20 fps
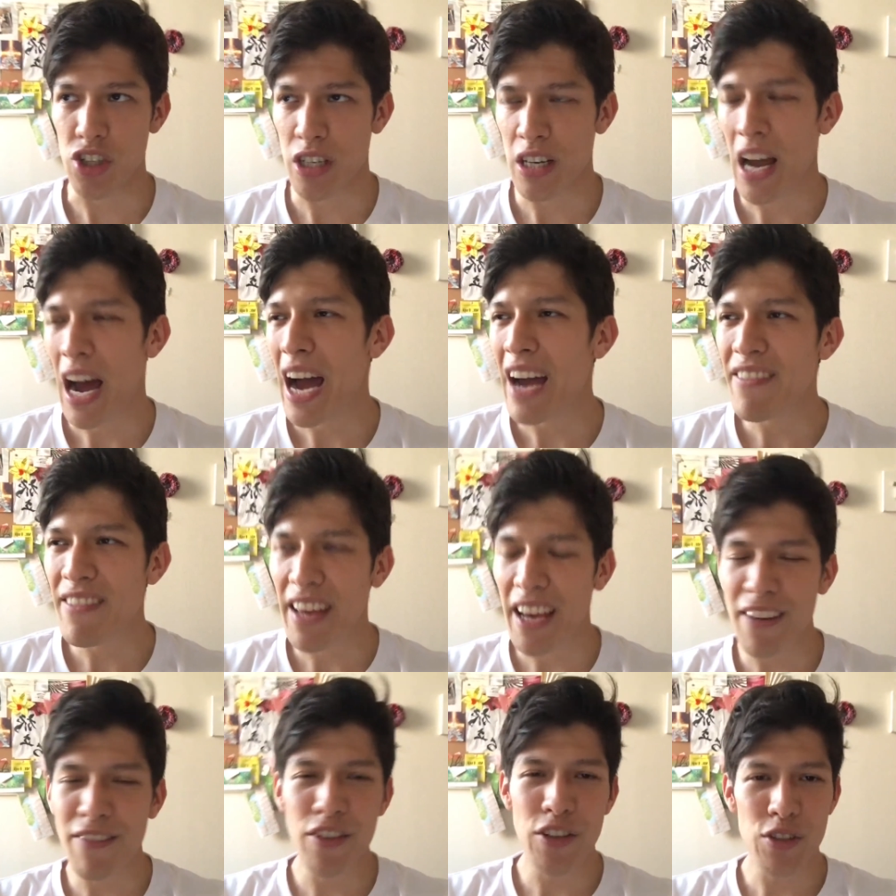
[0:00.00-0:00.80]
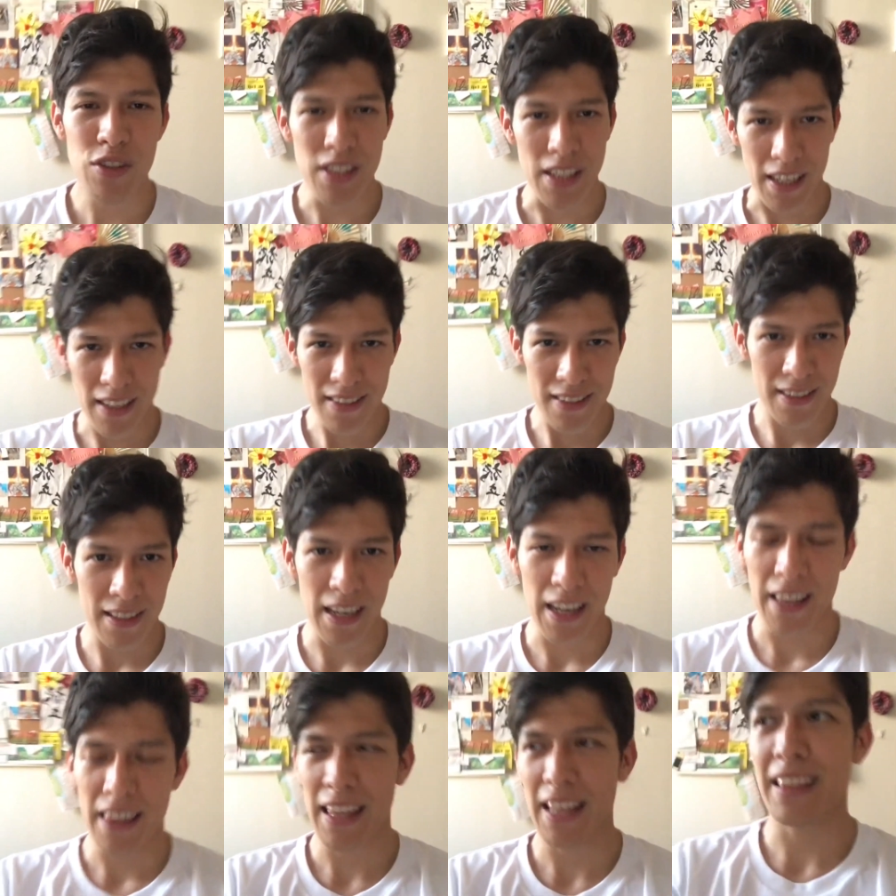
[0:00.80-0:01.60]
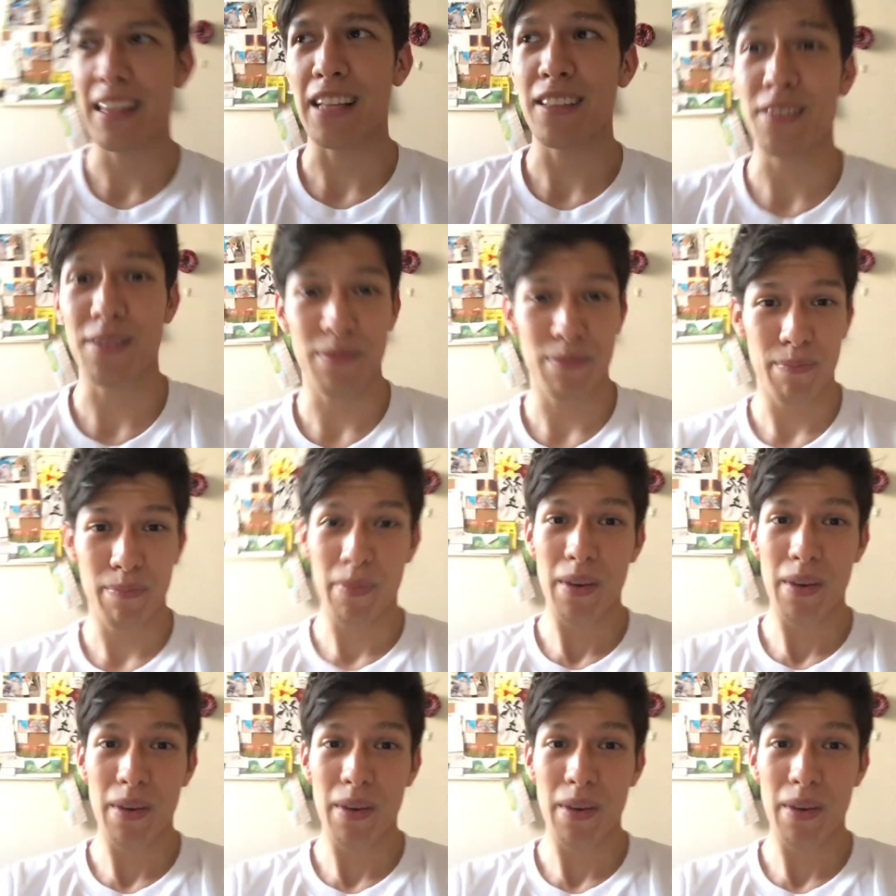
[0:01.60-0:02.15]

And I've gave you 6, and I think that's